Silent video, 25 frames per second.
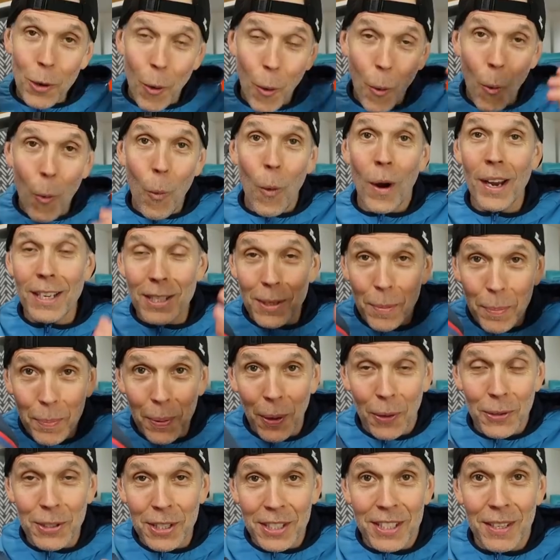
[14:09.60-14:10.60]
always a
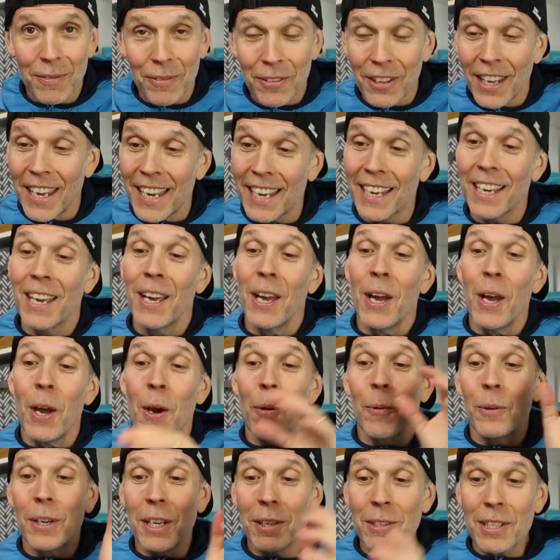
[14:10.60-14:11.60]
positive thing
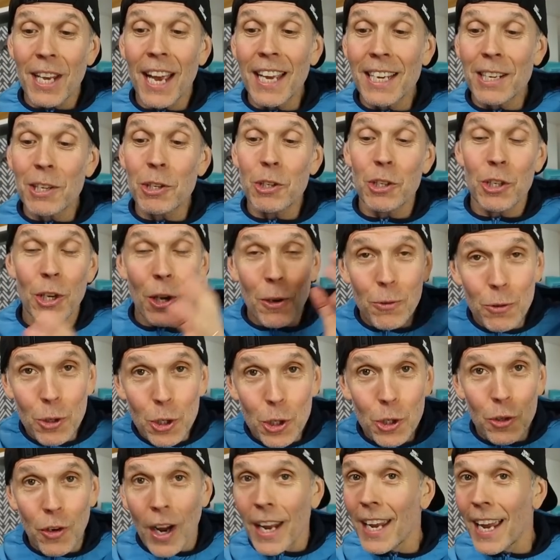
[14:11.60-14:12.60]
when you take a shoe
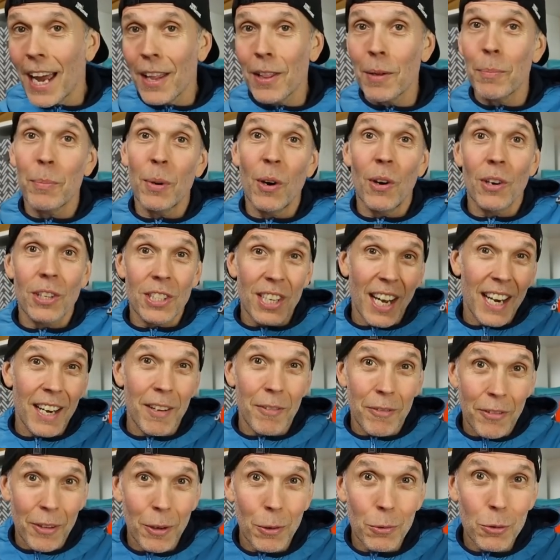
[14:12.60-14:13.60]
straight out of the box and
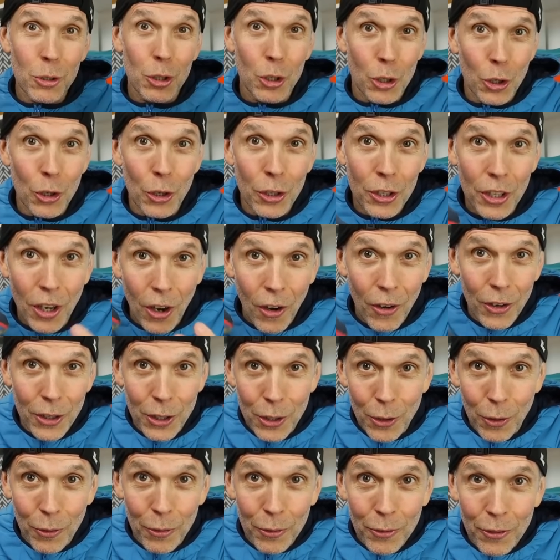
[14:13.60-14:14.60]
it feels good on
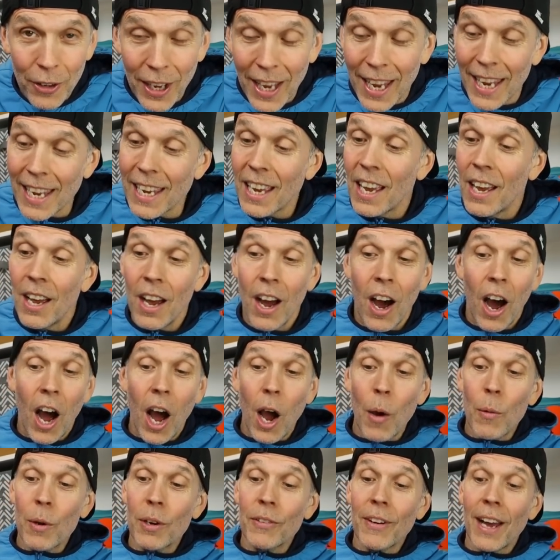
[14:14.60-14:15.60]
your feet.
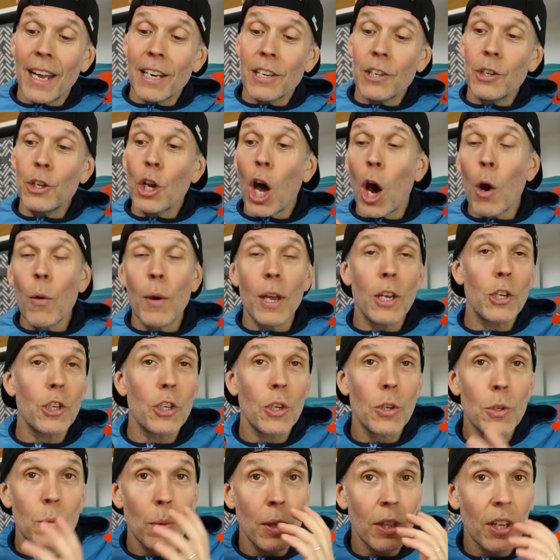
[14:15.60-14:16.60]
I would have had no
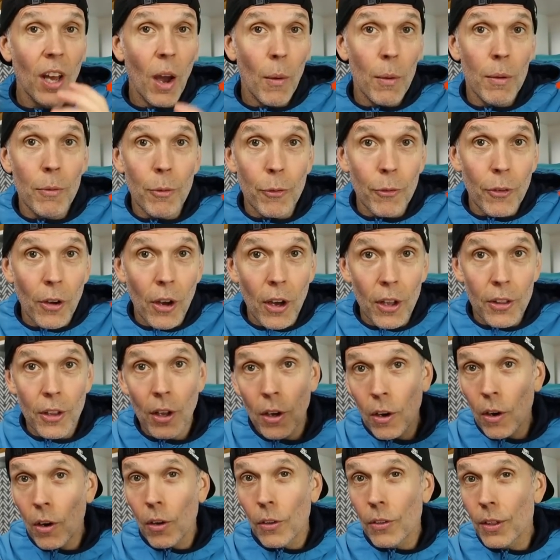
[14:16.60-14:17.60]
issues with going further
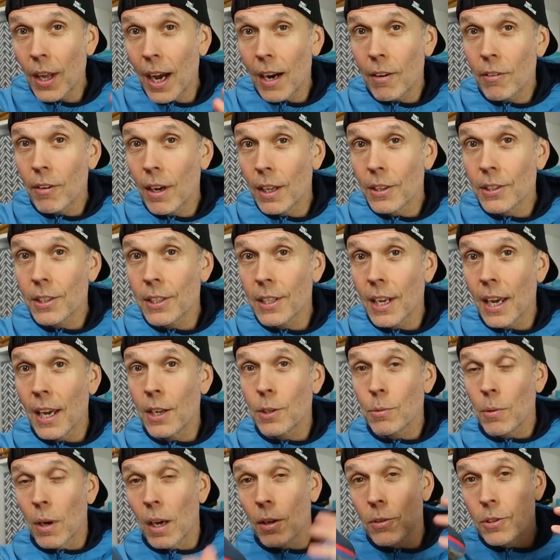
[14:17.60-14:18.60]
on that run today
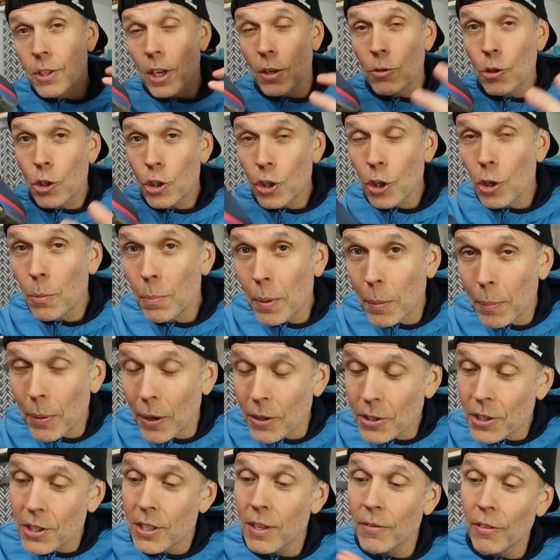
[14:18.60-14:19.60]
as well, so super
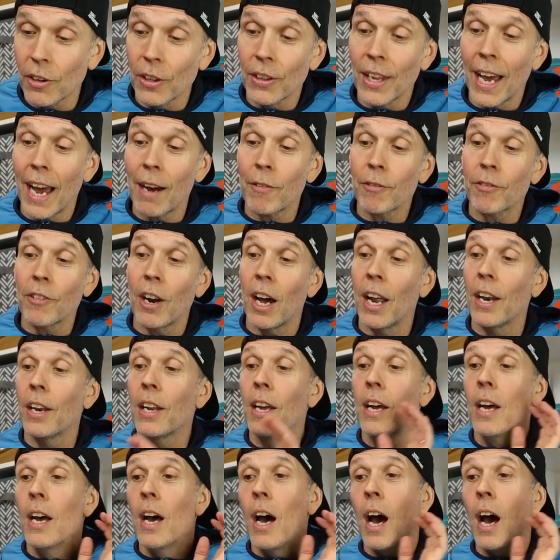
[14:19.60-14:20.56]
positive on that front.